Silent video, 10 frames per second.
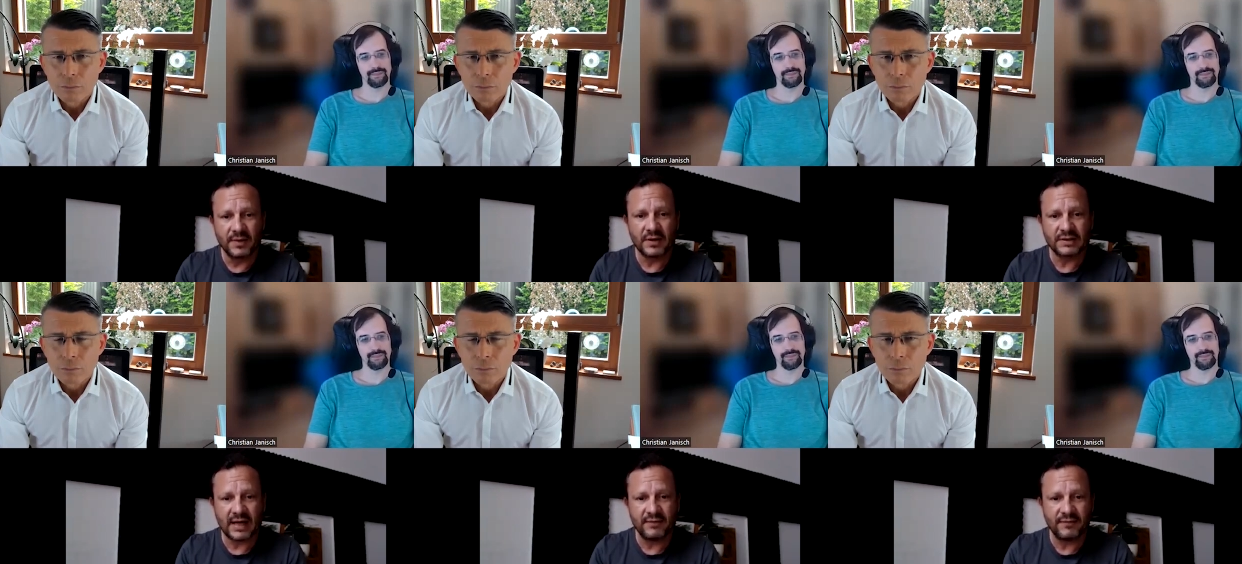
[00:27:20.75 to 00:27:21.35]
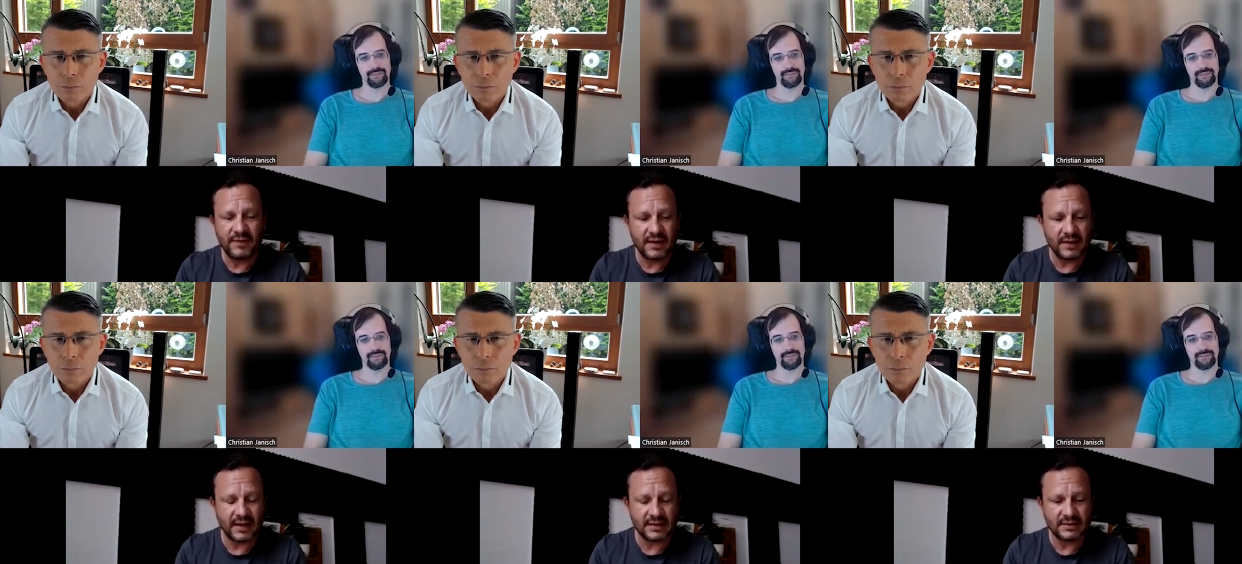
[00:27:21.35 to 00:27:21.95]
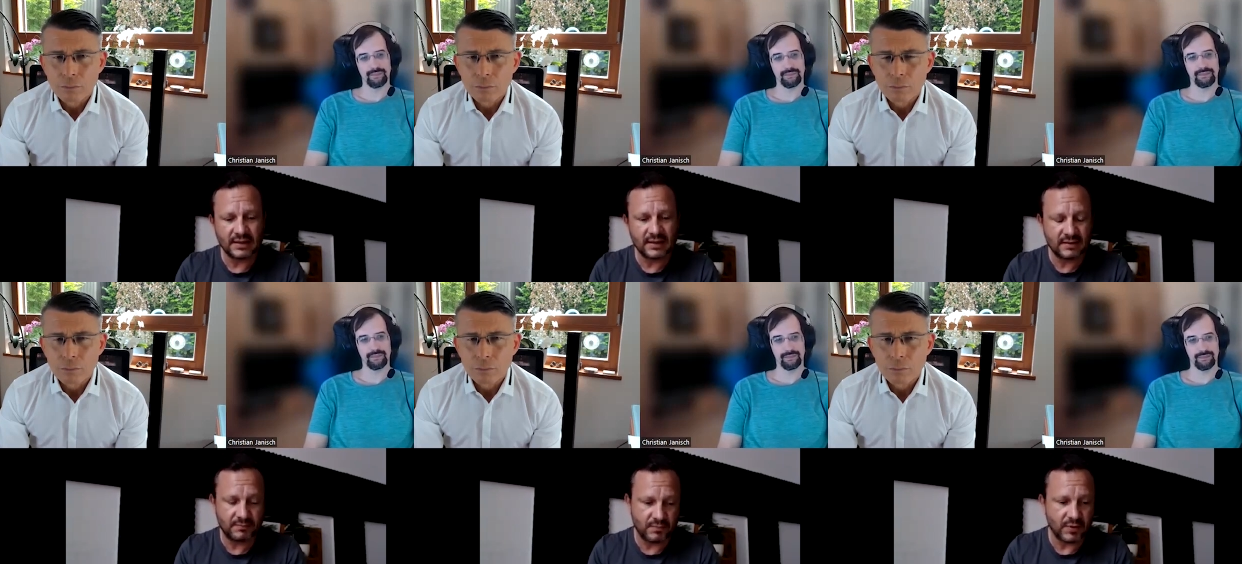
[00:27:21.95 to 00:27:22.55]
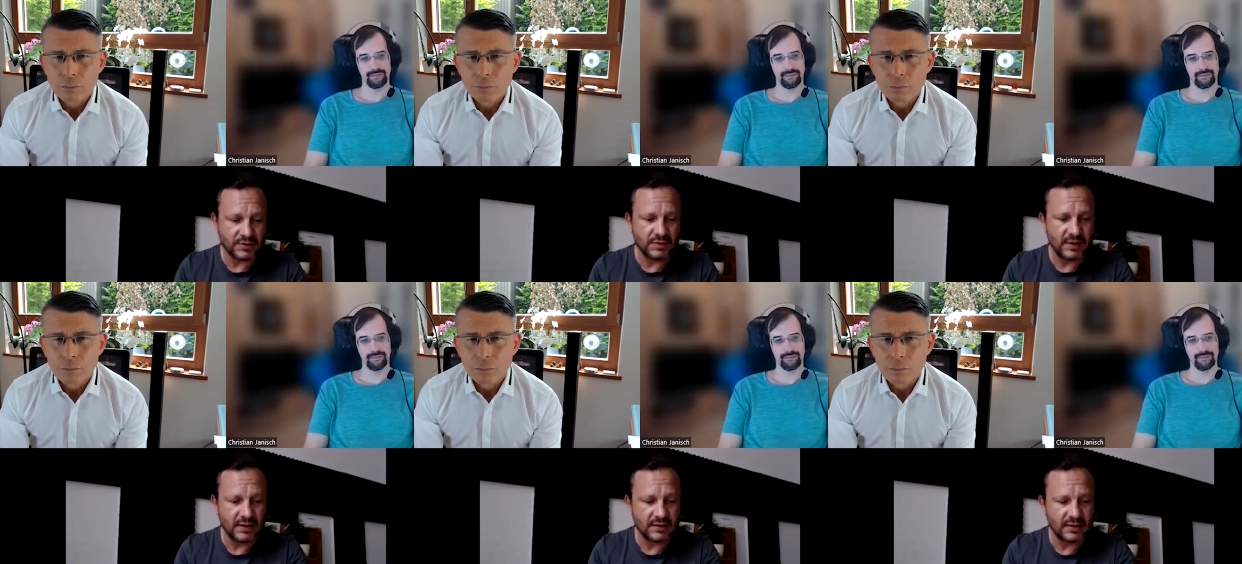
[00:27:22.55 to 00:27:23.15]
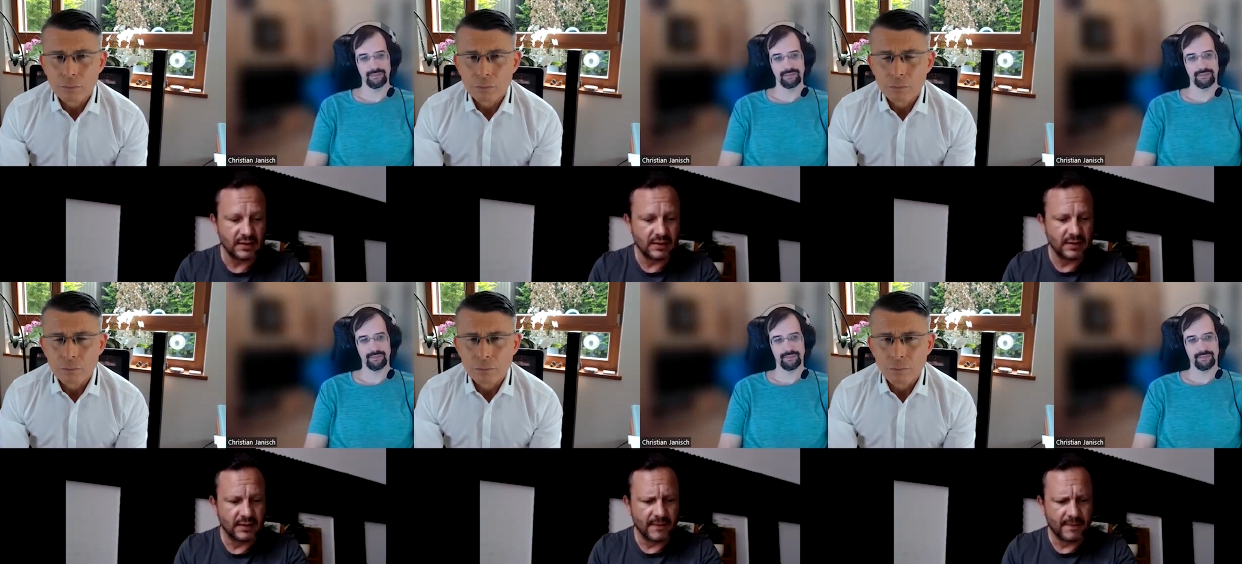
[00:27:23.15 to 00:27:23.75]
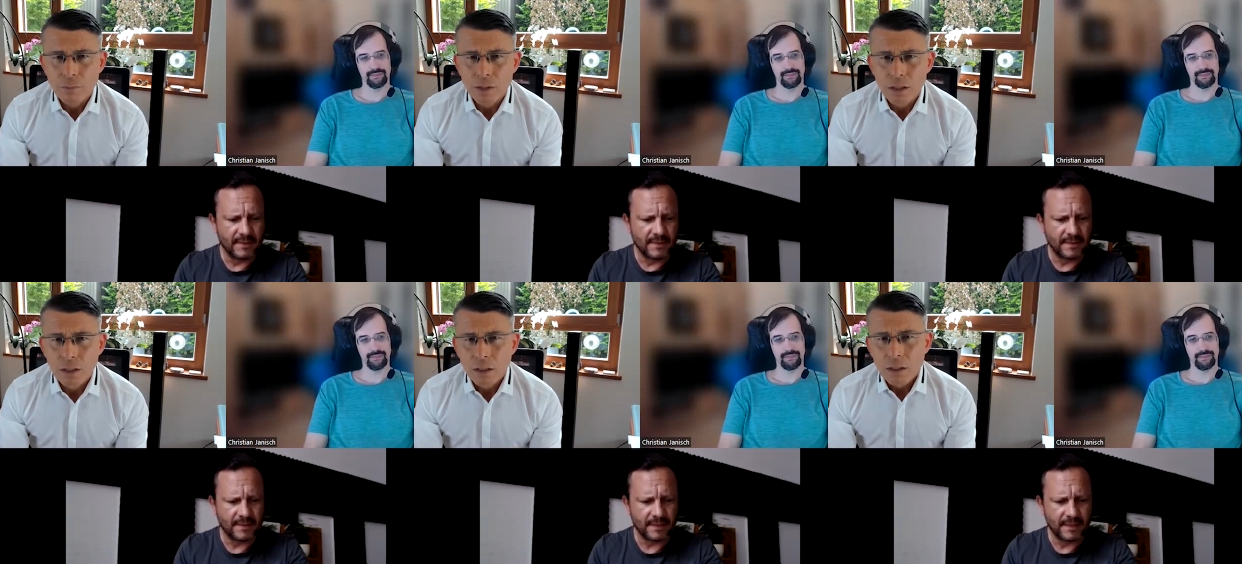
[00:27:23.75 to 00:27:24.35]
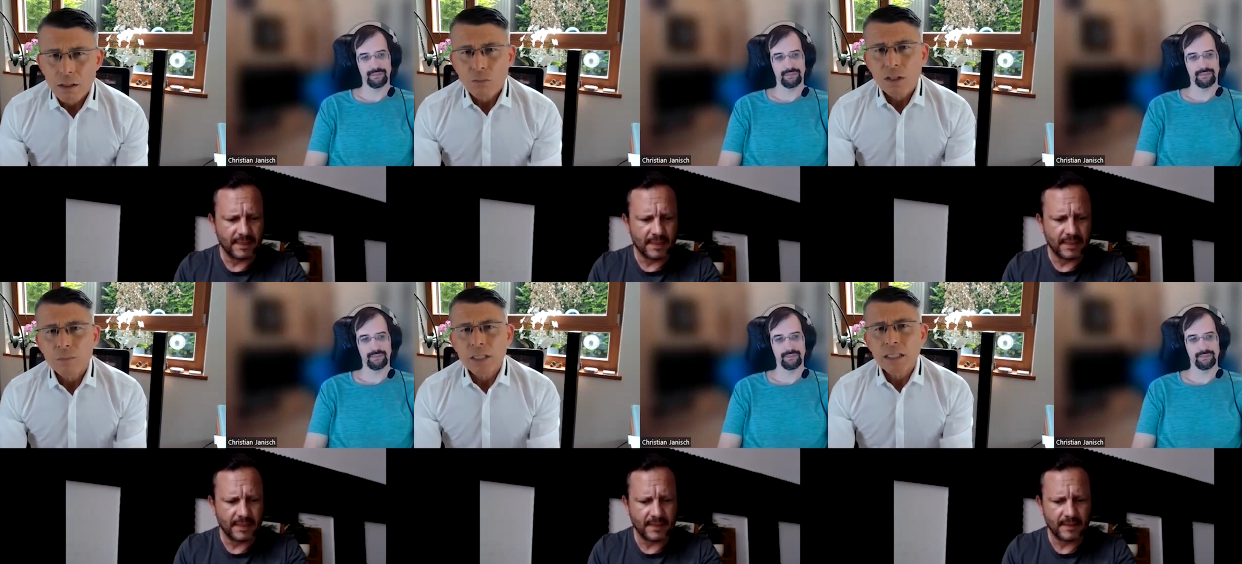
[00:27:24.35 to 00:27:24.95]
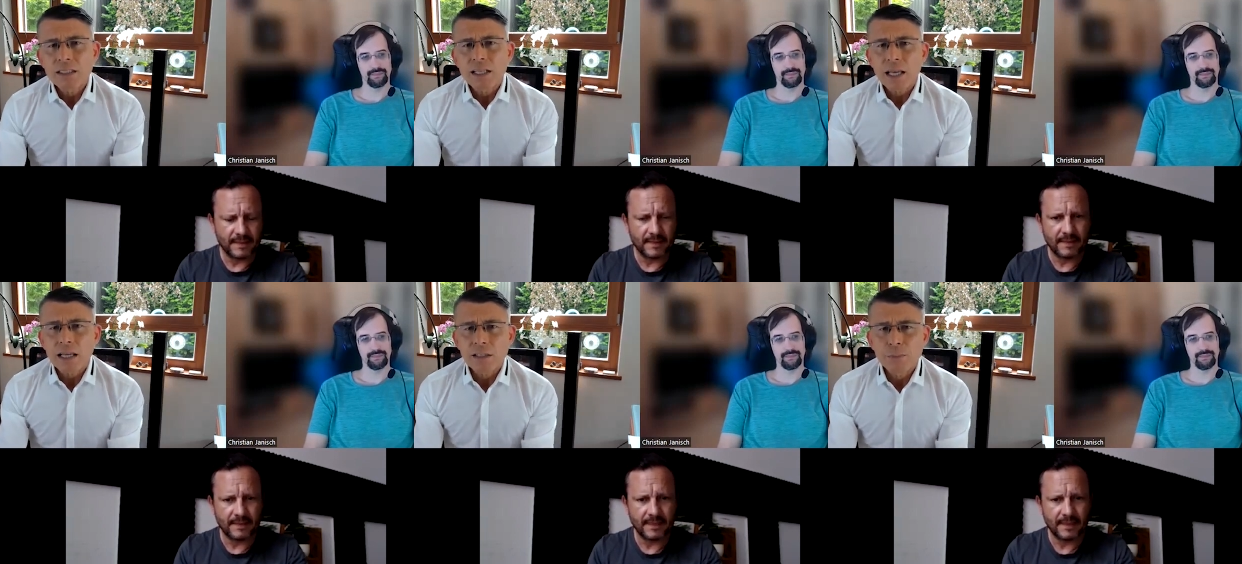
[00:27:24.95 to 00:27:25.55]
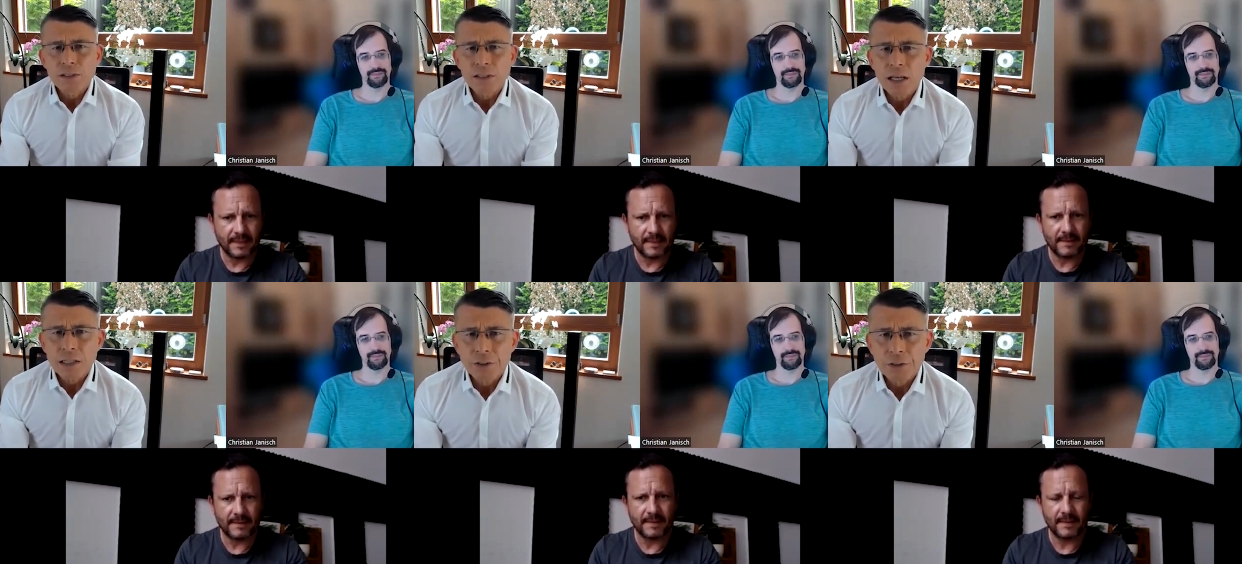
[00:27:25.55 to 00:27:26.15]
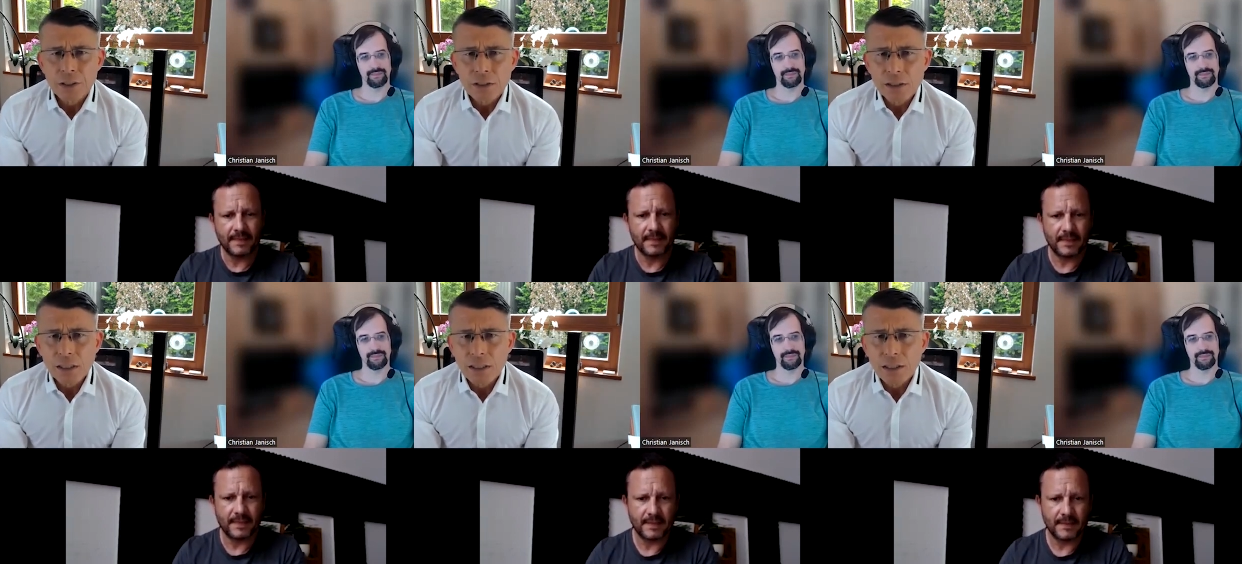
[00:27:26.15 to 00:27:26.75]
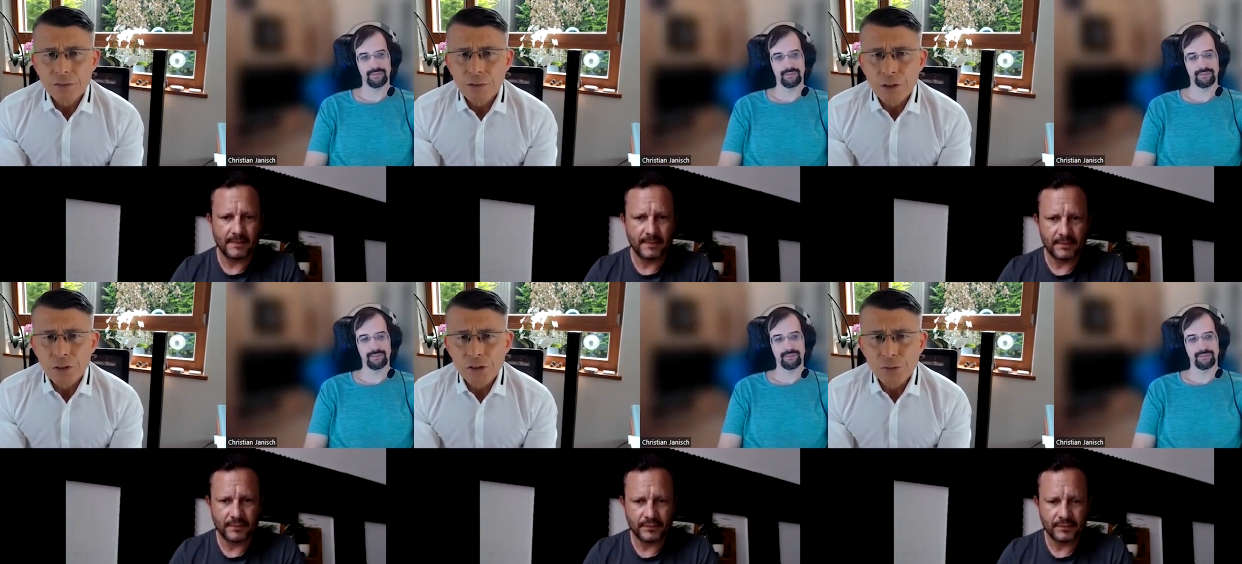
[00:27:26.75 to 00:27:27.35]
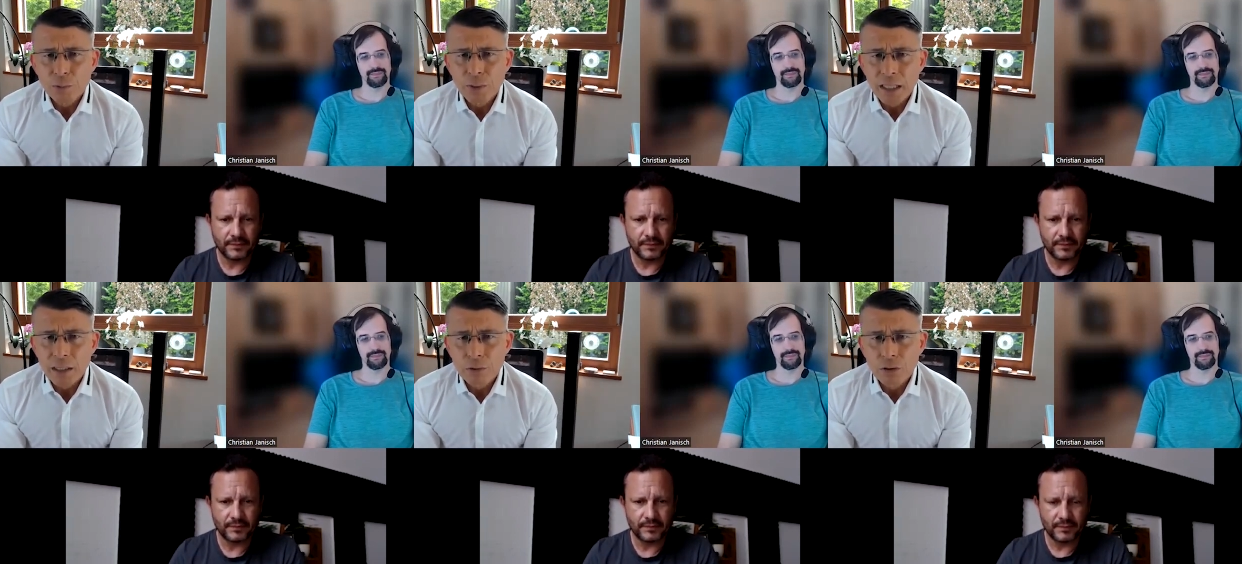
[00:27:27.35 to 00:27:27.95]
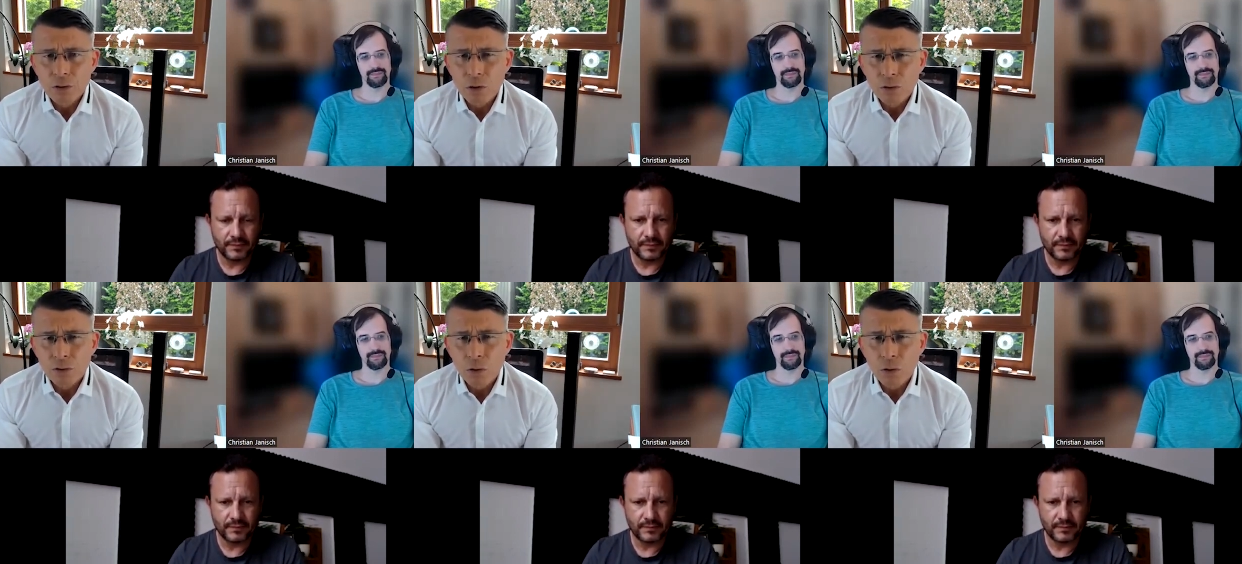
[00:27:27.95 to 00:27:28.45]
Speaker 1: because I fear that is a possibility.
Speaker 2: Well, military experts argue that uh, if the Russians will be able to conquer